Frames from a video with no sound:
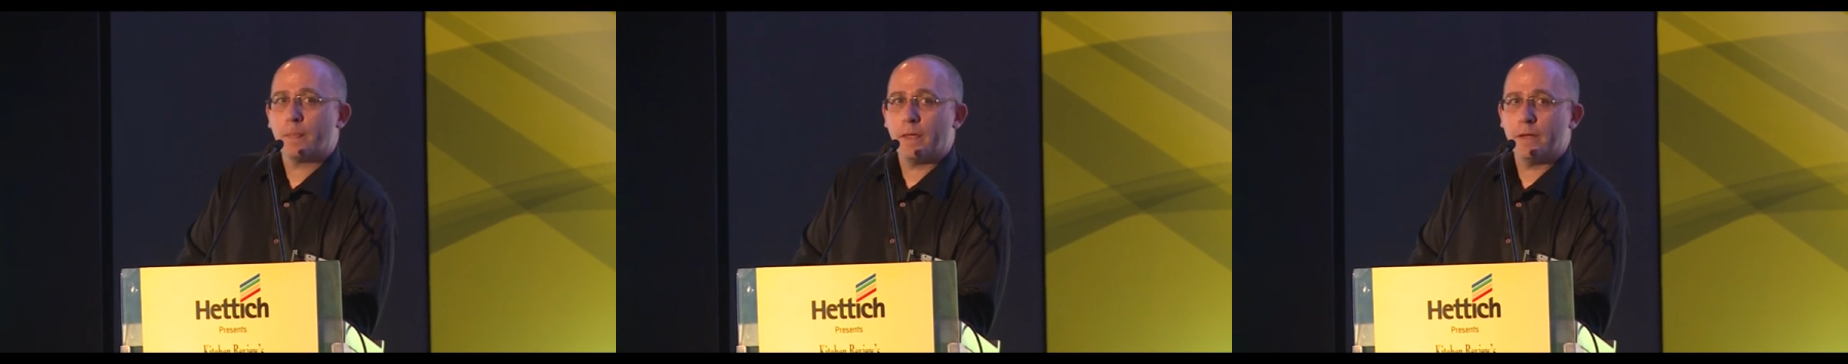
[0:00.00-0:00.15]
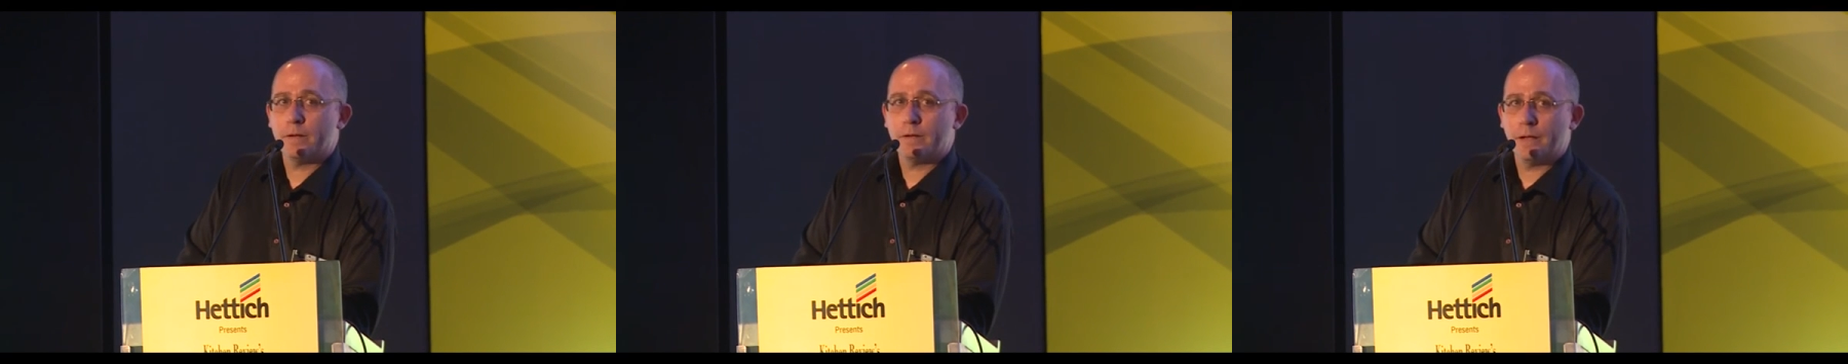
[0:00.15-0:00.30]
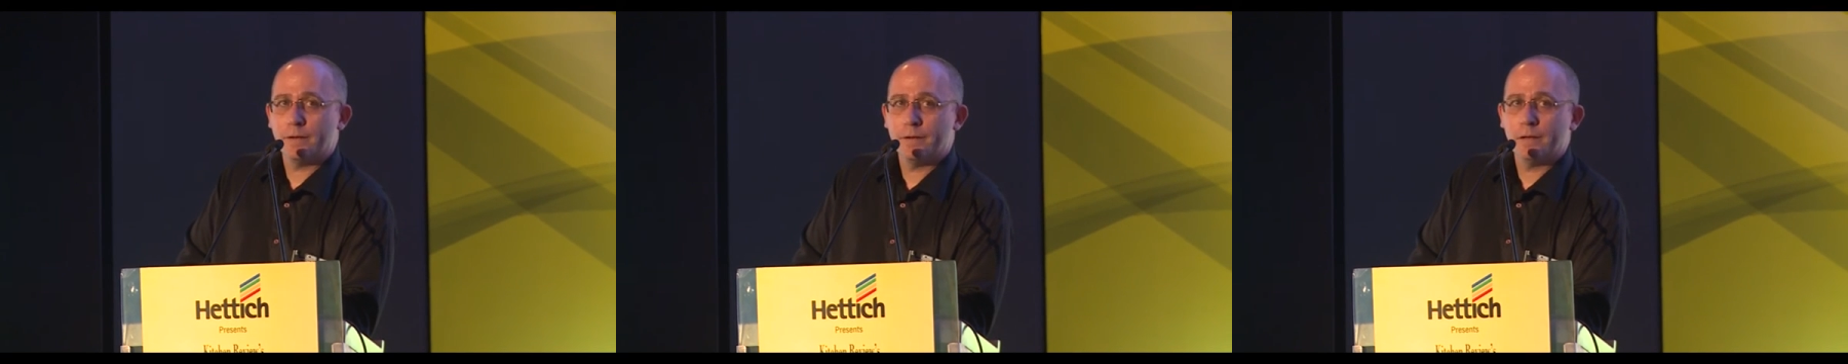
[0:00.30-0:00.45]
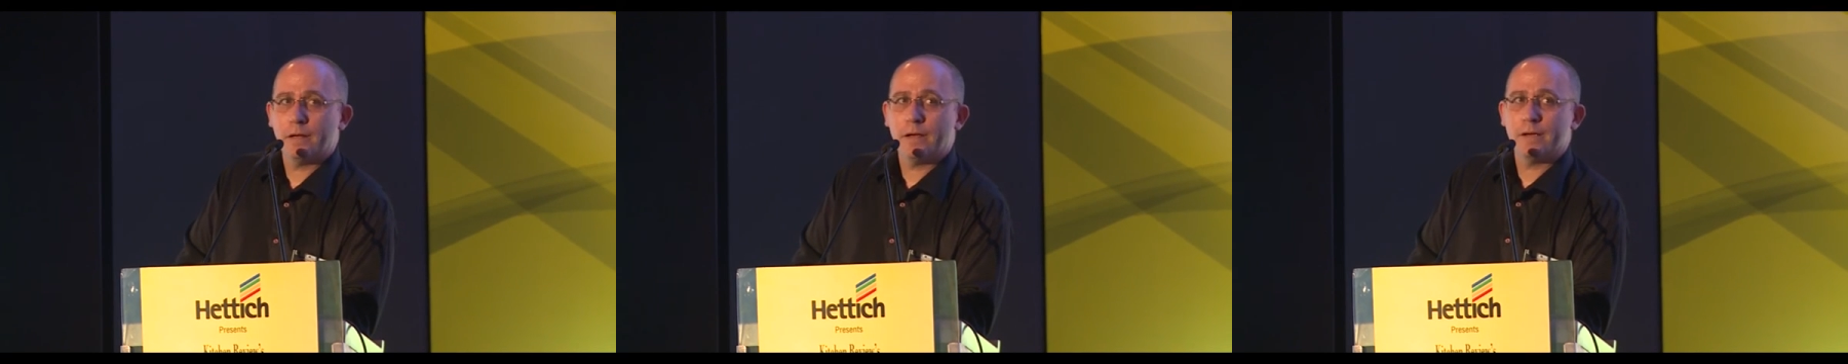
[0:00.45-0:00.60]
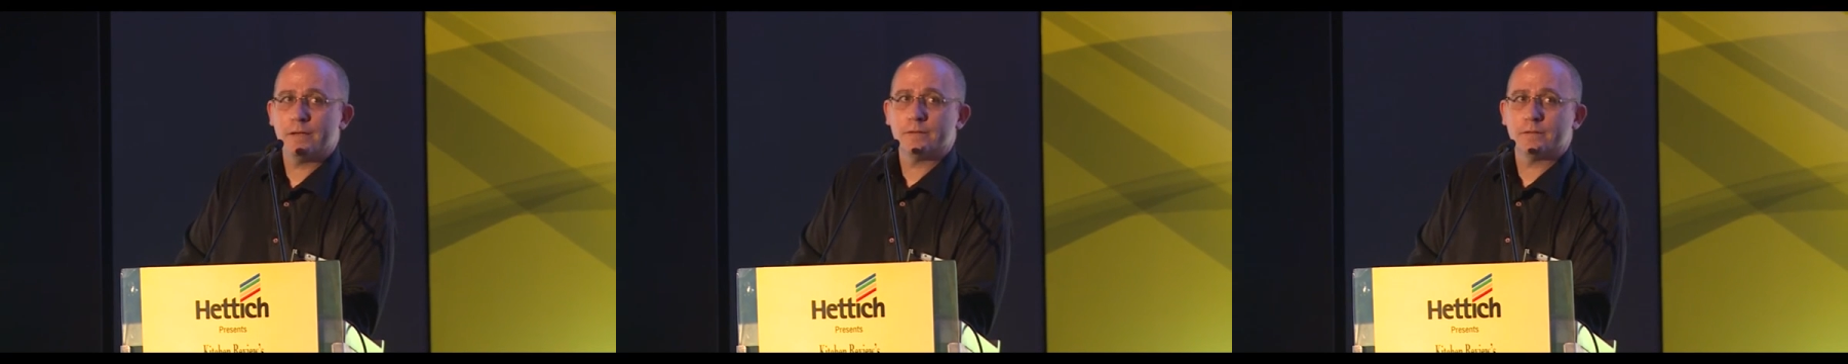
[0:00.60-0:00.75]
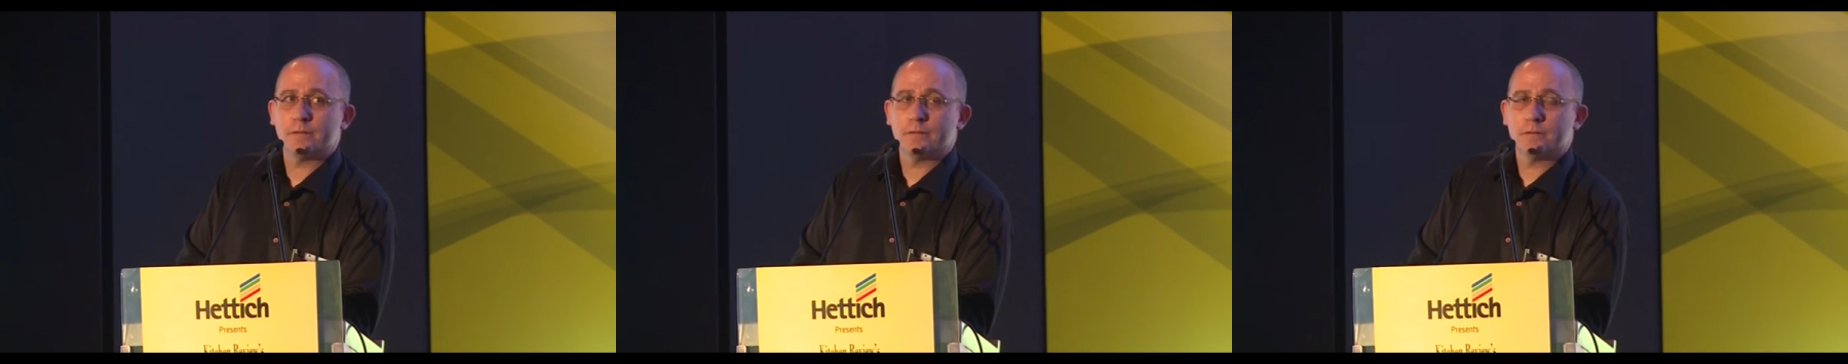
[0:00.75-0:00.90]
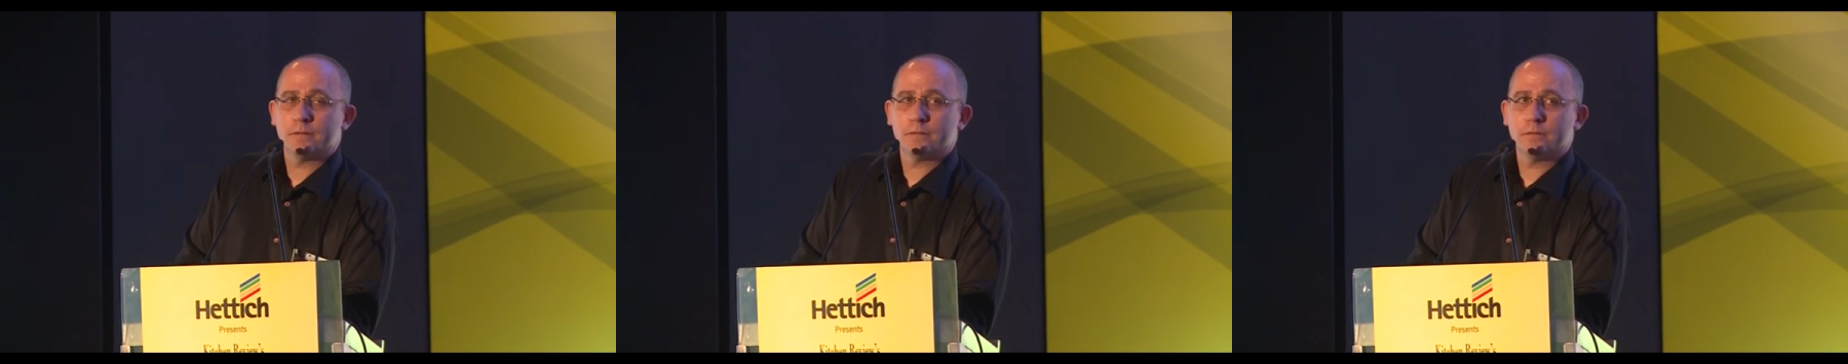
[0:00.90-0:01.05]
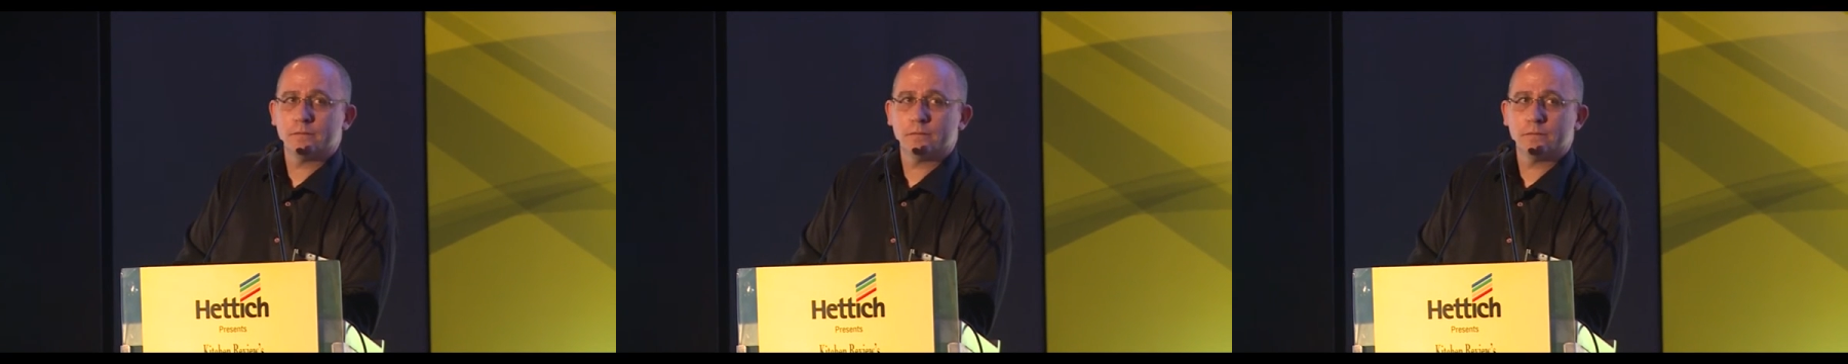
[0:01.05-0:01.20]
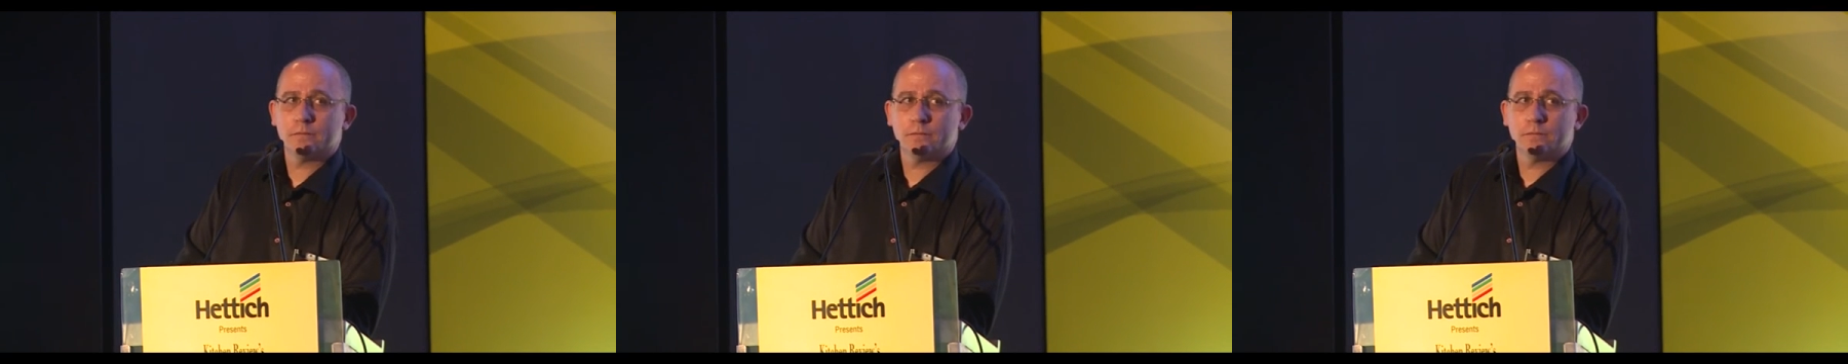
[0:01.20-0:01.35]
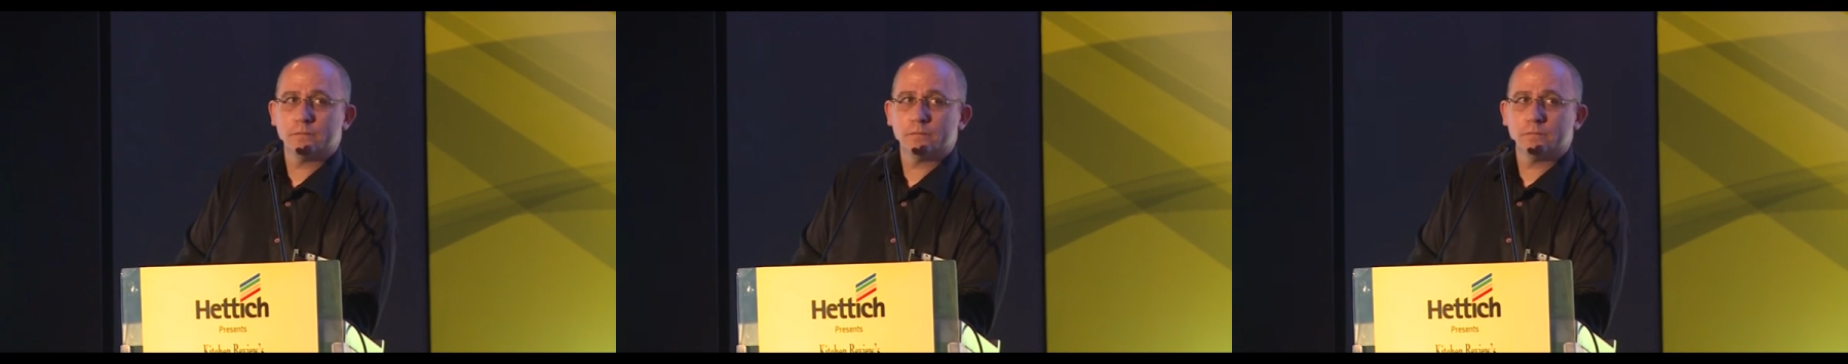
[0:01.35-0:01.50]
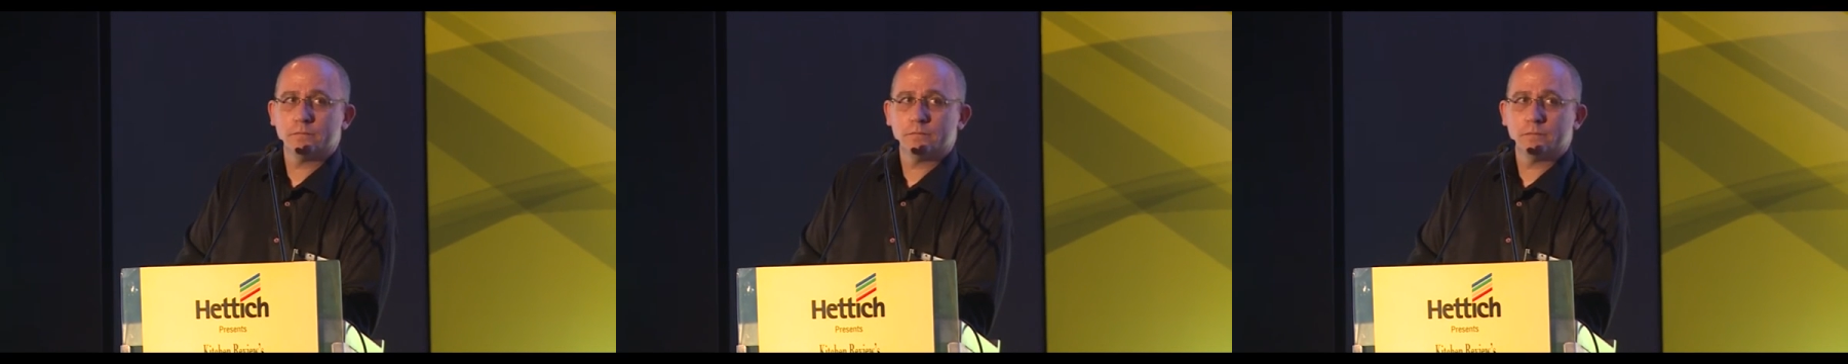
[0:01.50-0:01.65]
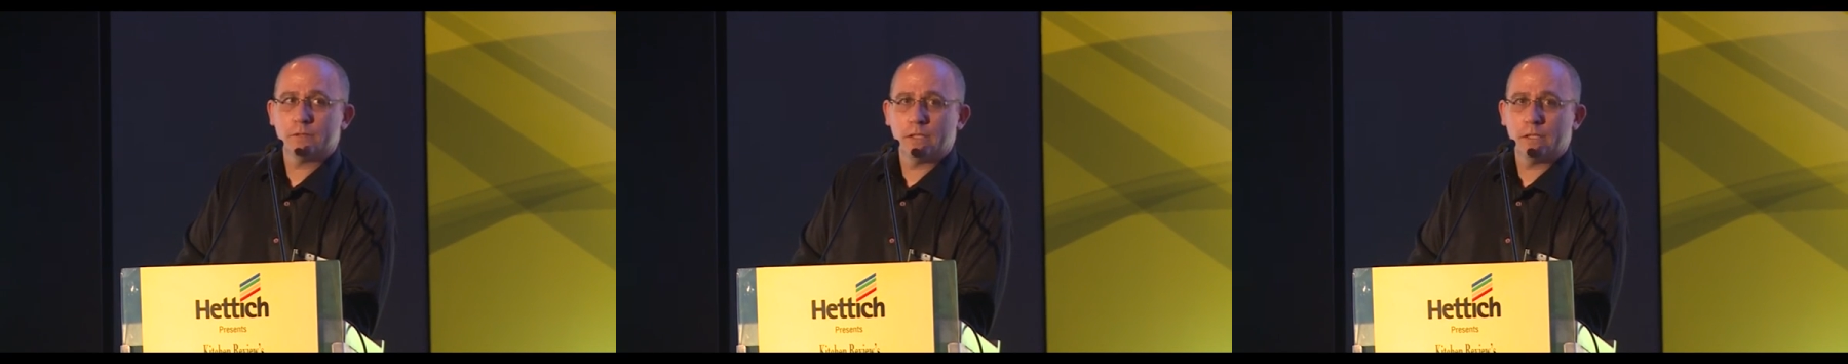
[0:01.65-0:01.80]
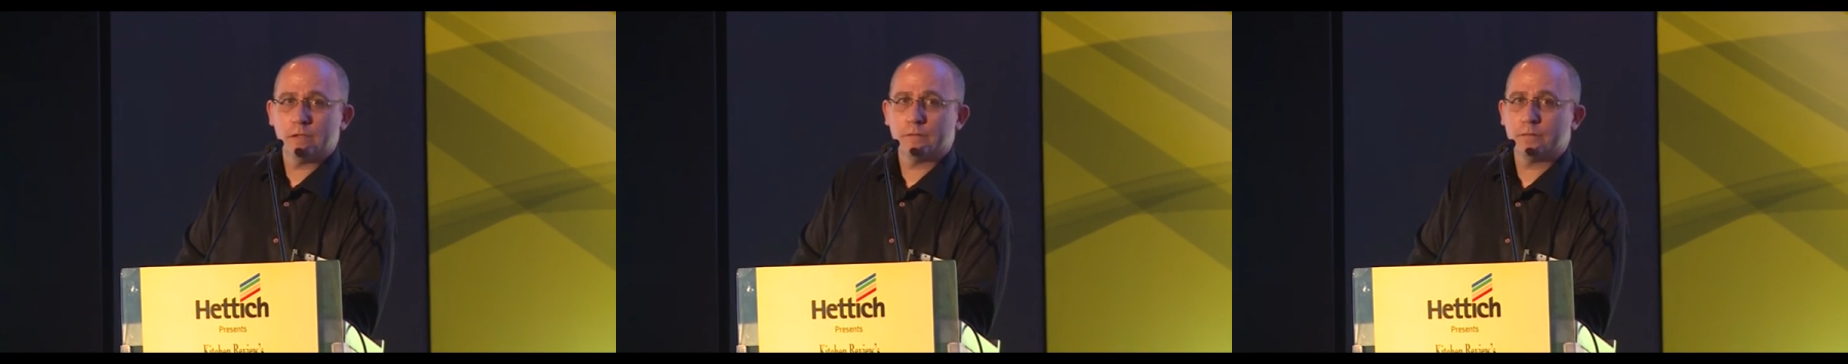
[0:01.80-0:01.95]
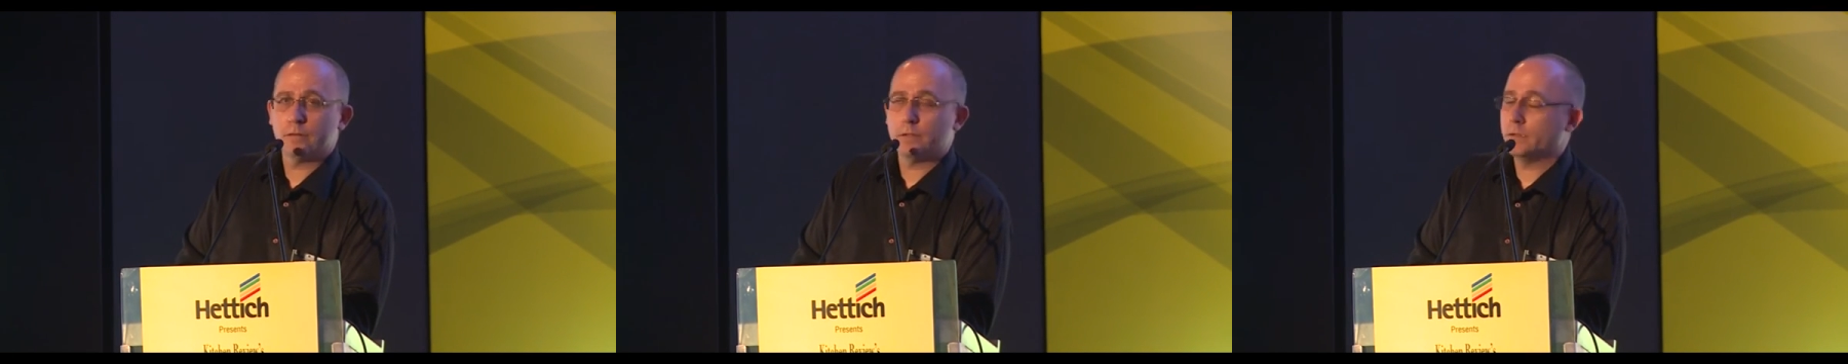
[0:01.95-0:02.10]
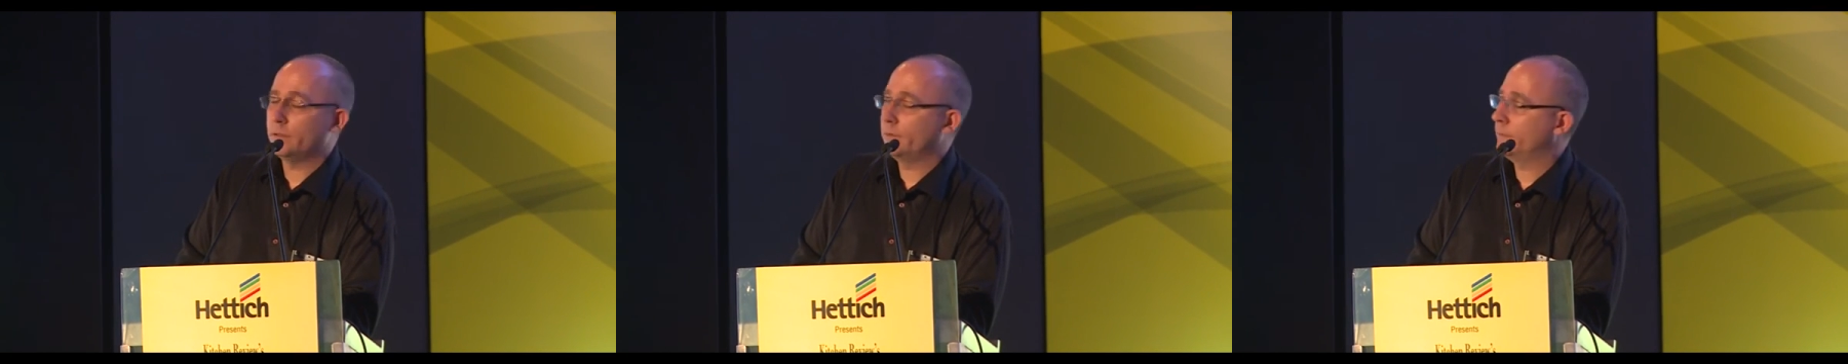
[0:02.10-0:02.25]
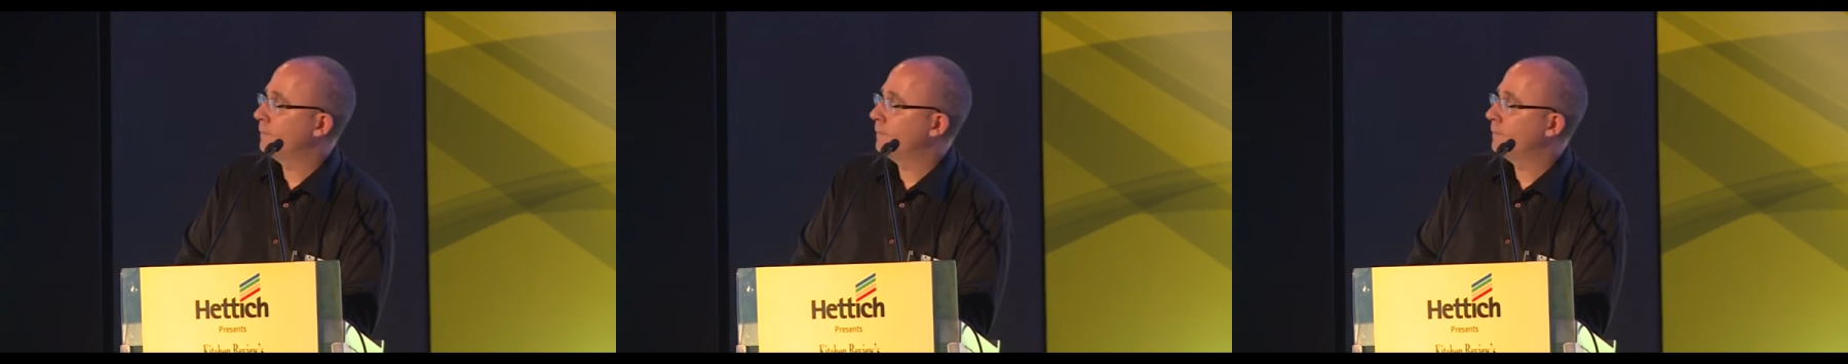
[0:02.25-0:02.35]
and analyze it carefully.